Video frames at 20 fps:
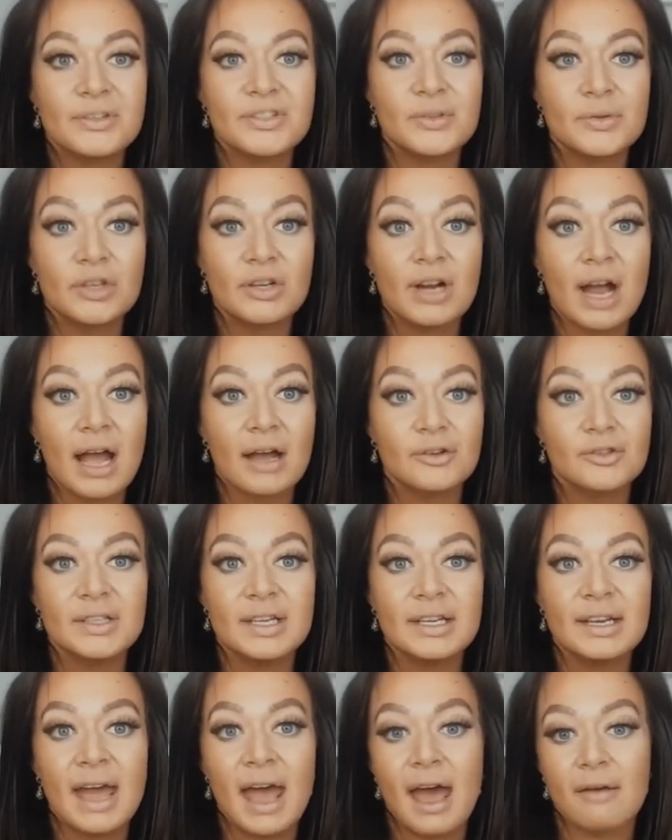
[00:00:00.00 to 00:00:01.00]
So you're actually
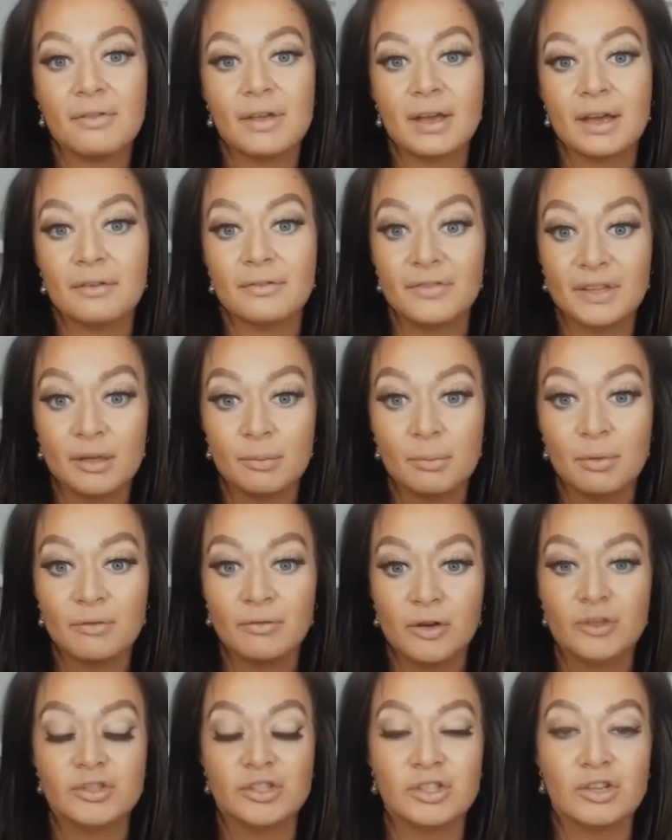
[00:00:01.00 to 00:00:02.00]
going to have like a fillable
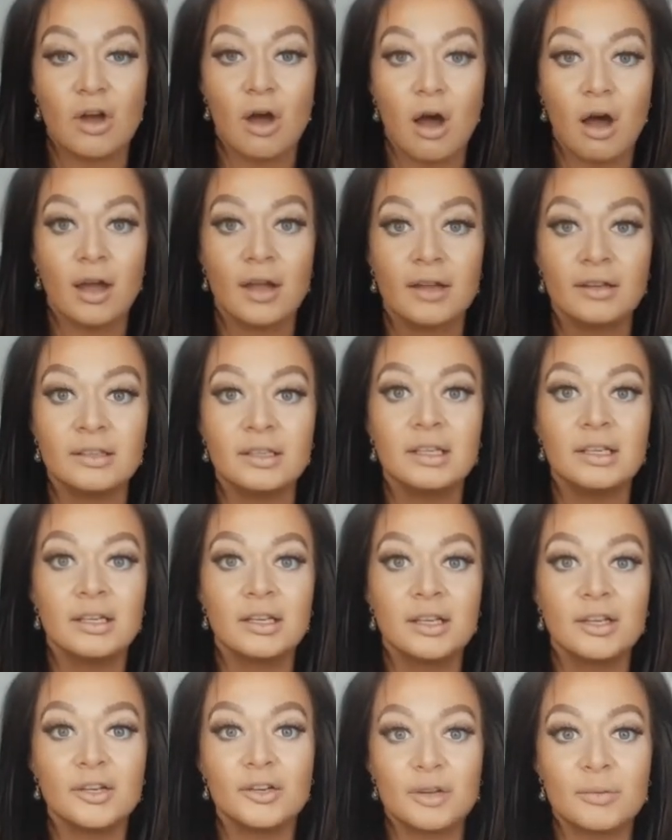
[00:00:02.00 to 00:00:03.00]
version on
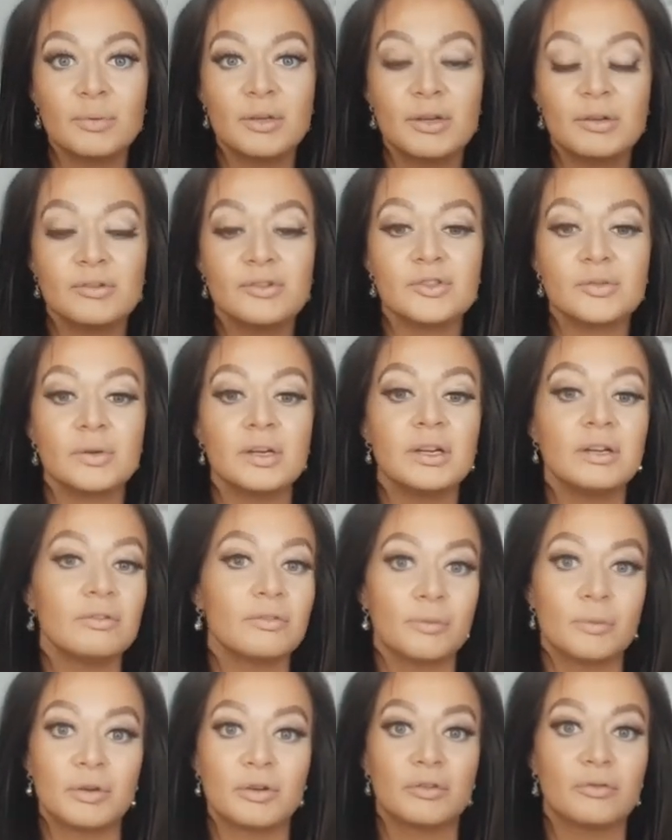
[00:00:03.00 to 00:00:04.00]
your computer screen or
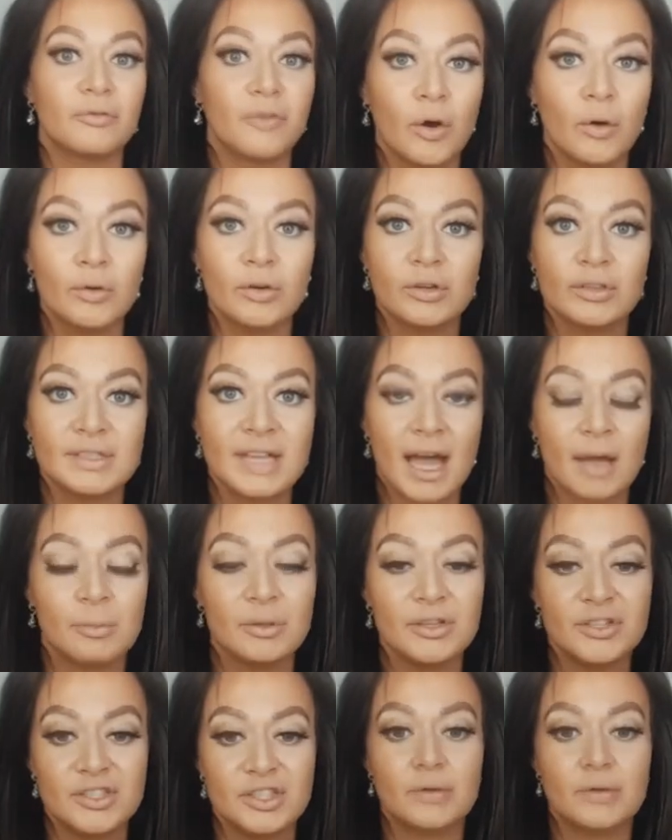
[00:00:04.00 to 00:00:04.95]
from your phone or tablet.